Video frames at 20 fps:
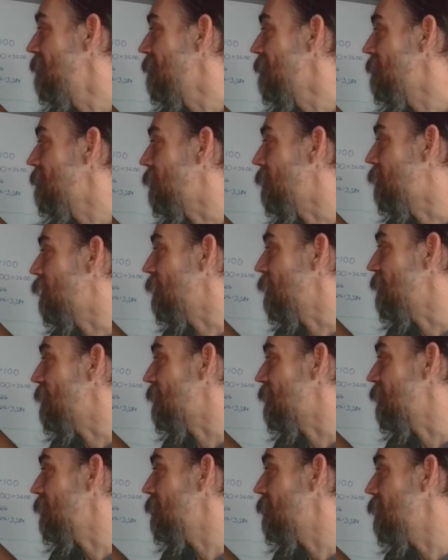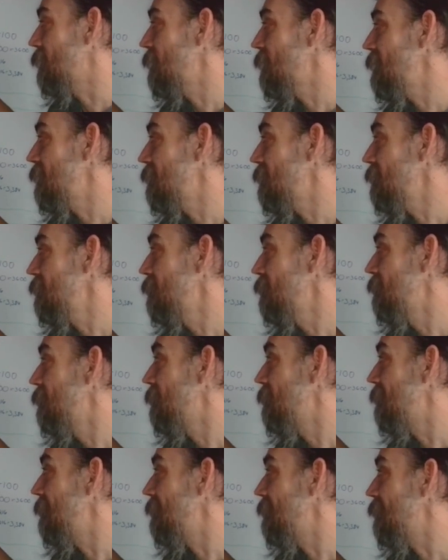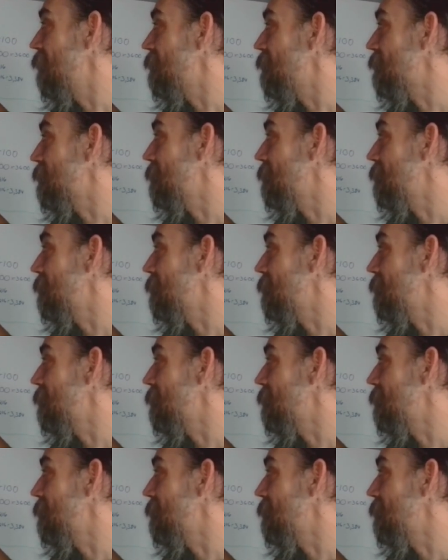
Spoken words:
So put a 0 here and then